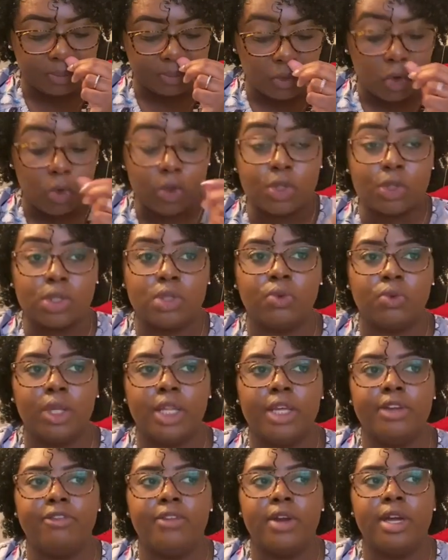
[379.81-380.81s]
which was
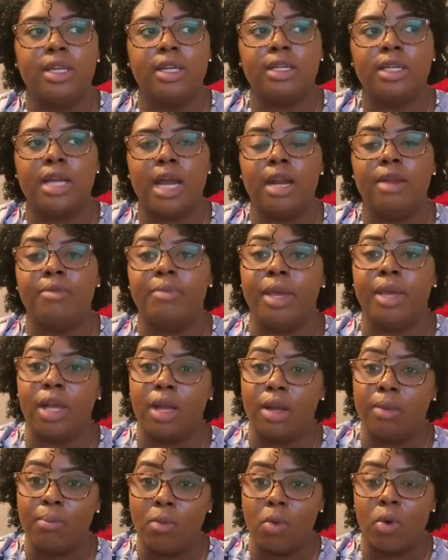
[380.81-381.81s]
really fun, kind of being
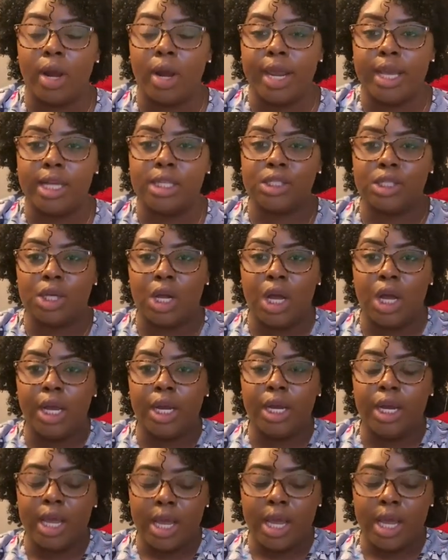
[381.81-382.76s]
more hands-on.